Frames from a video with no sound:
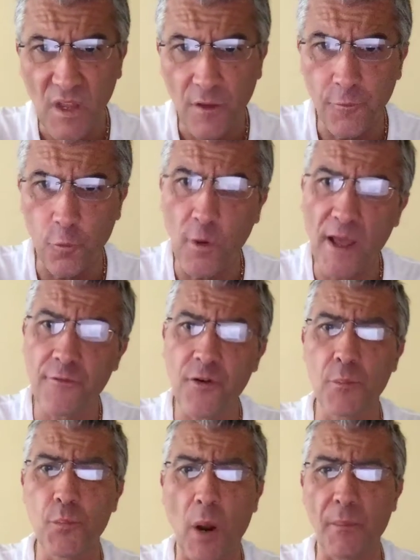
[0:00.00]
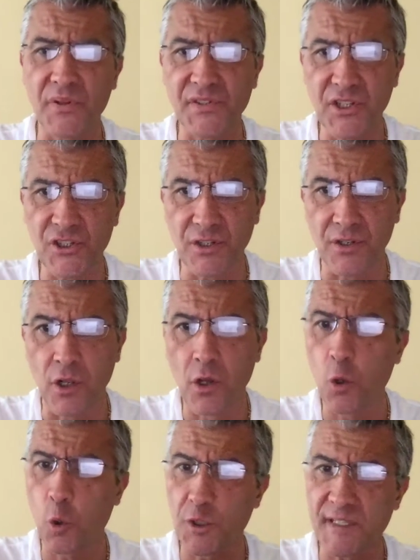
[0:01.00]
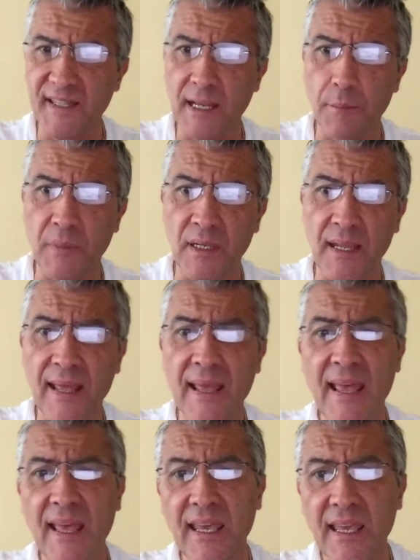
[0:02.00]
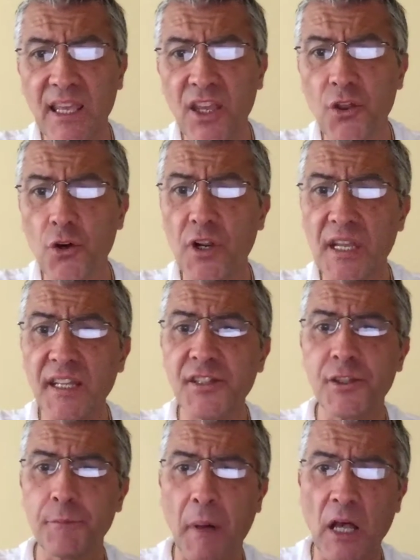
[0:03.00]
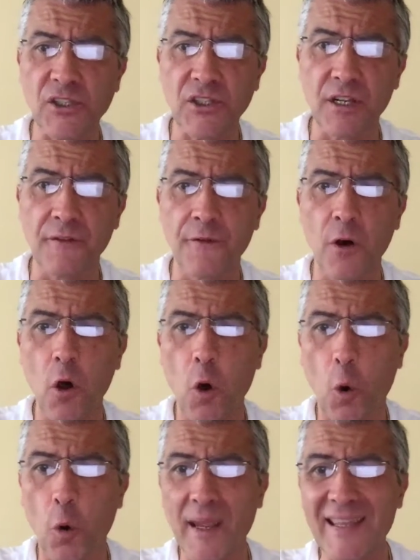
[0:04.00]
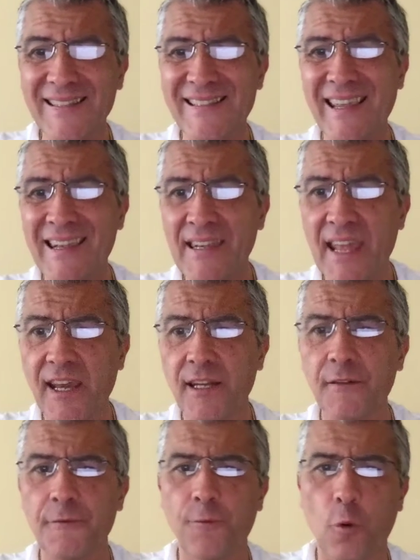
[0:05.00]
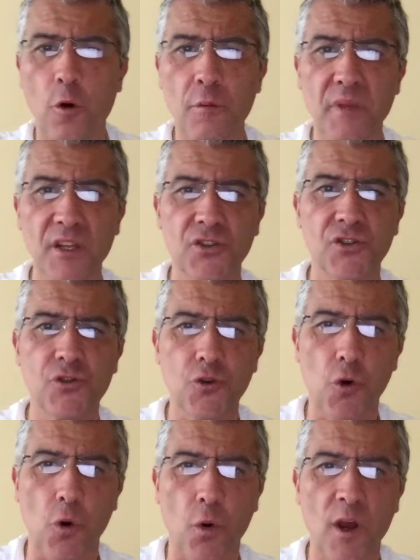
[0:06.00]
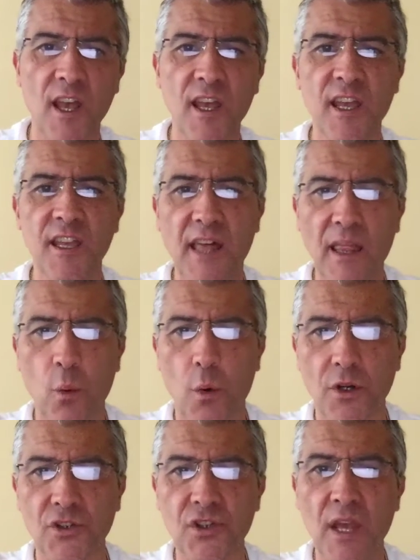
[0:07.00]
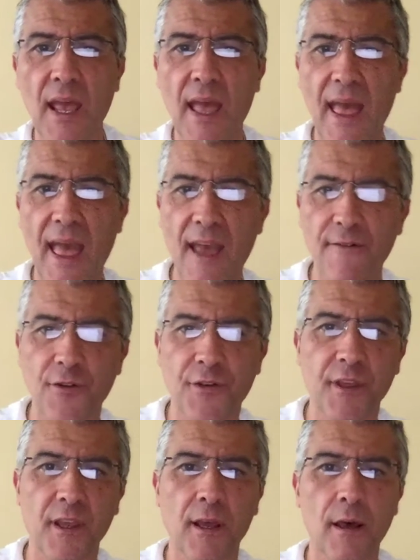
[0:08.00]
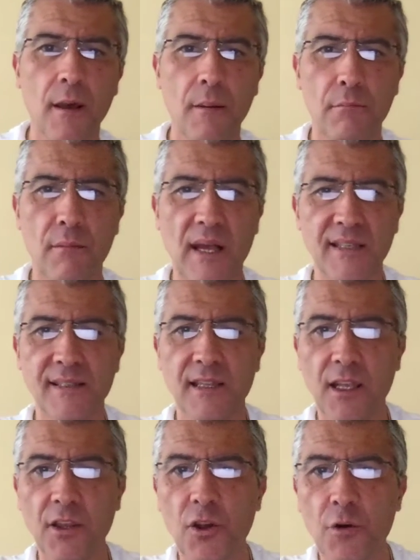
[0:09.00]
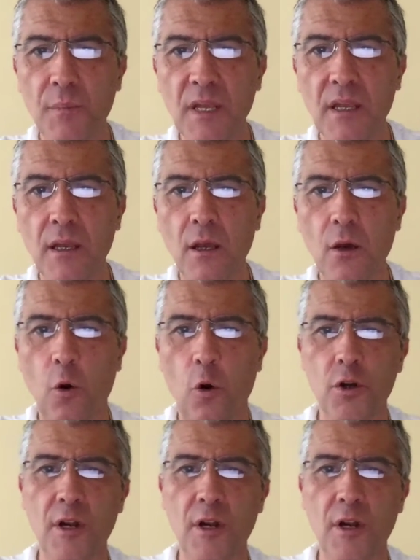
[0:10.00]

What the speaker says: For every proposition or statement, either its positive or its negative form is true. In other words, everything must either be or